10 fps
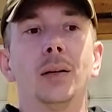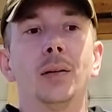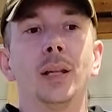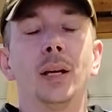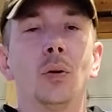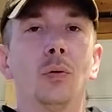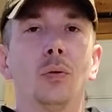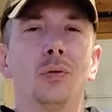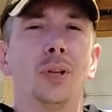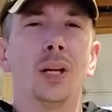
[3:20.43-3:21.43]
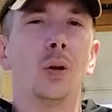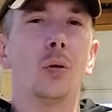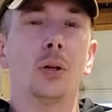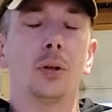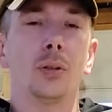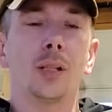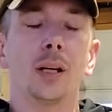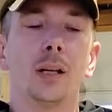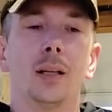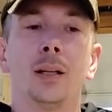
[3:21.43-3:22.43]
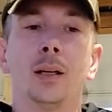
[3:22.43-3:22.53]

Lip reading: They no longer sell it.